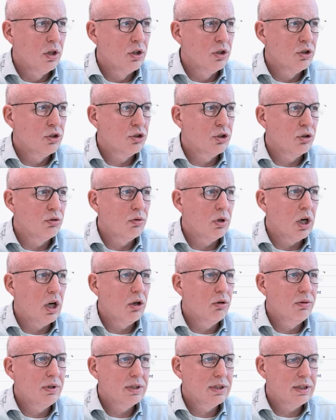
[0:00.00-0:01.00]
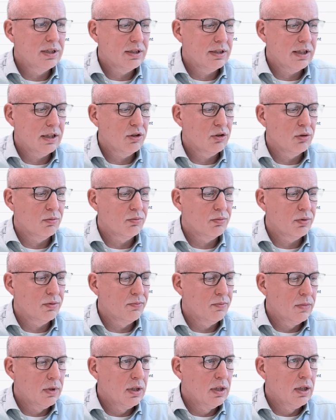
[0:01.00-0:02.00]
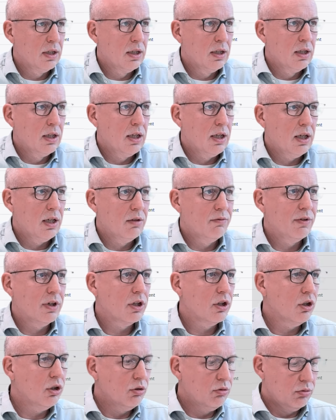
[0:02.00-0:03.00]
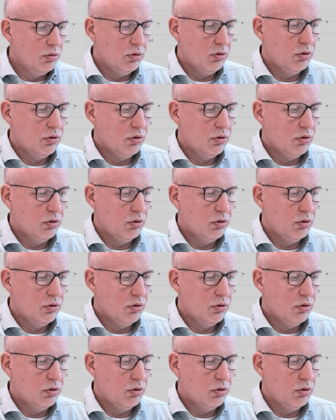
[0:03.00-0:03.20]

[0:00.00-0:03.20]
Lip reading: So how is this set up? If I go